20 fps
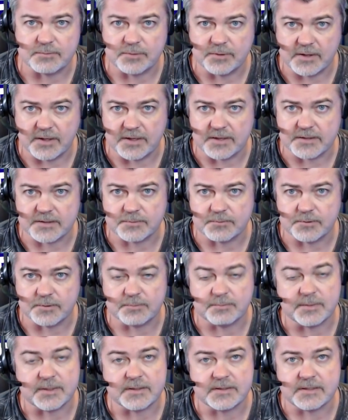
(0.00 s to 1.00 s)
Plus
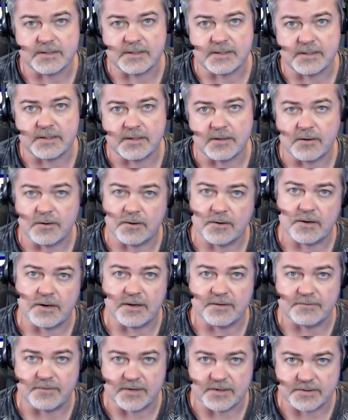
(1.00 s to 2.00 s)
with
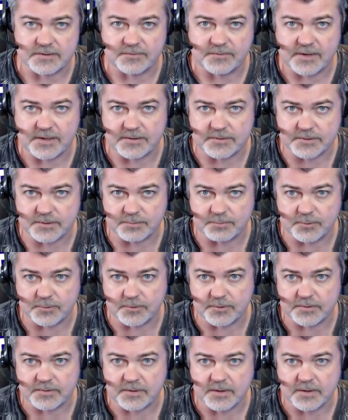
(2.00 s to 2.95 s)
BTRFS file support.